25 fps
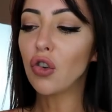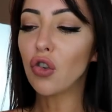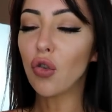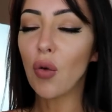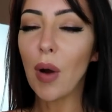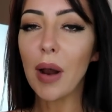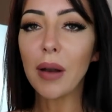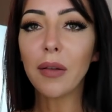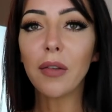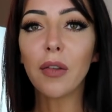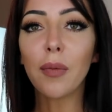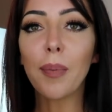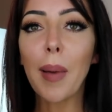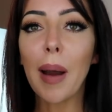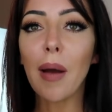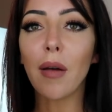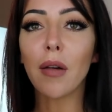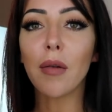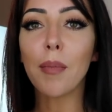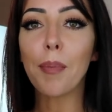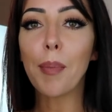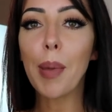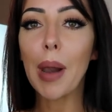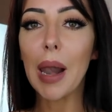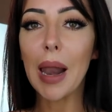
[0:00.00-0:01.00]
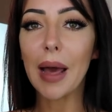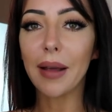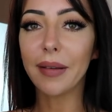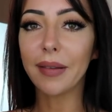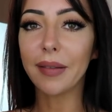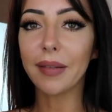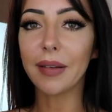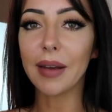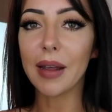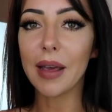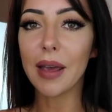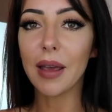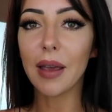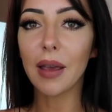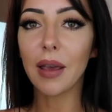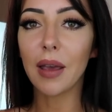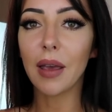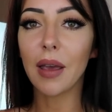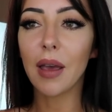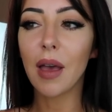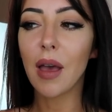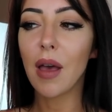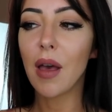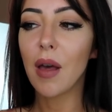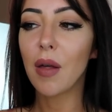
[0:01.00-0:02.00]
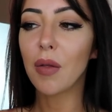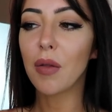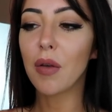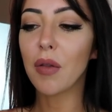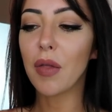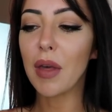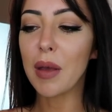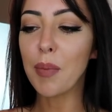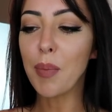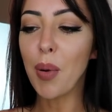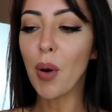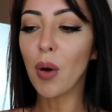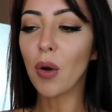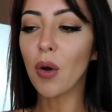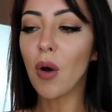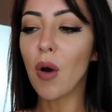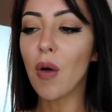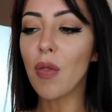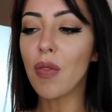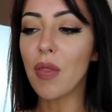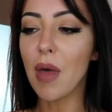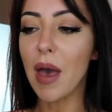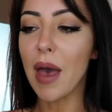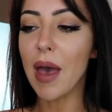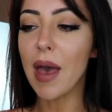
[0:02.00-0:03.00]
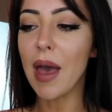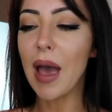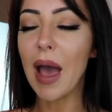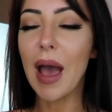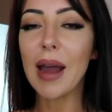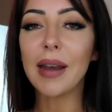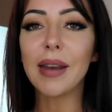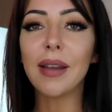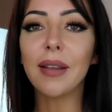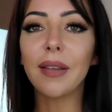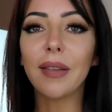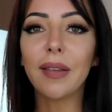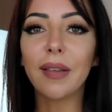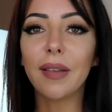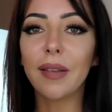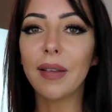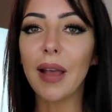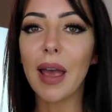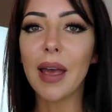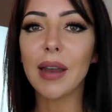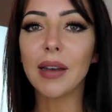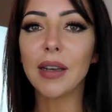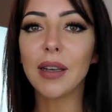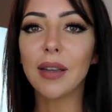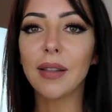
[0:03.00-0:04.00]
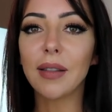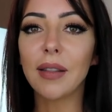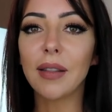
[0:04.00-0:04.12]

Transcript: transparent plastic that they put on there, and it's said